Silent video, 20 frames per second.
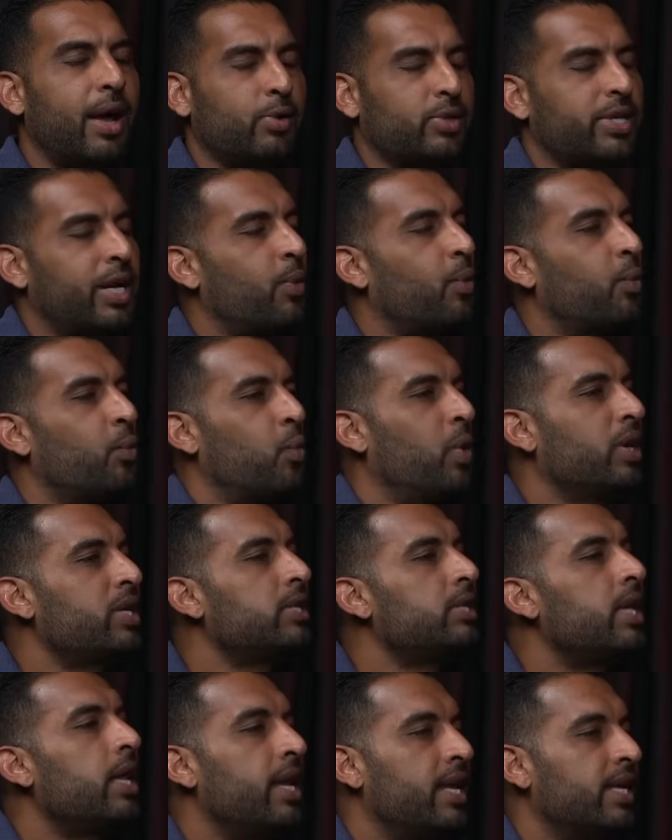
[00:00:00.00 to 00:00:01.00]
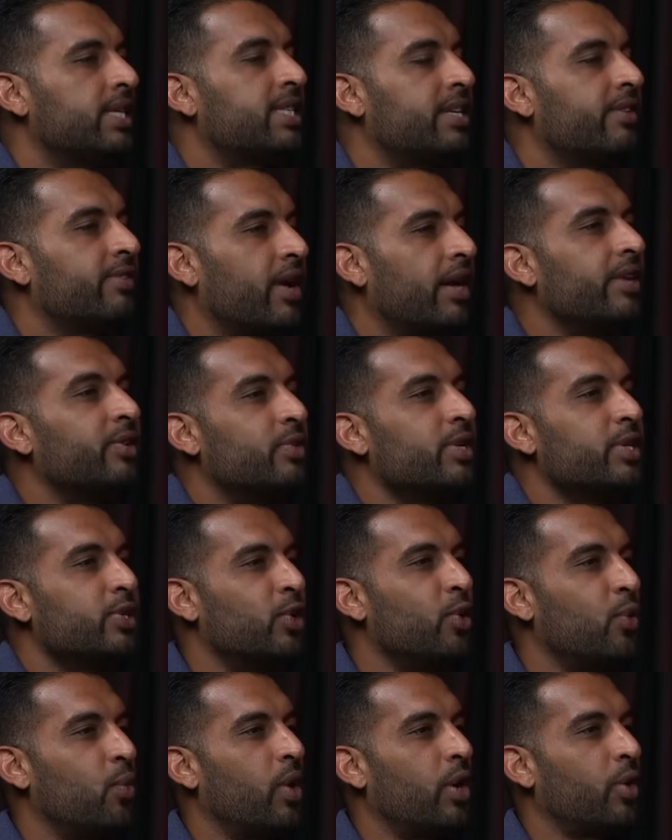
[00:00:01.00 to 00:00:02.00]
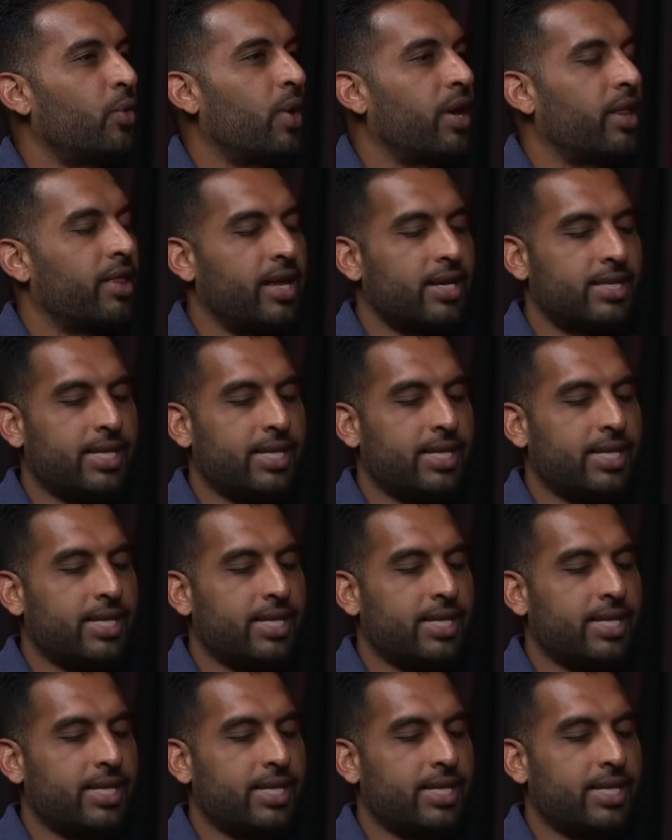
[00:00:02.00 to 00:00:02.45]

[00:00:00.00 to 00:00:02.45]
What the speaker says: I was like, "What's the list of countries you don't work with?"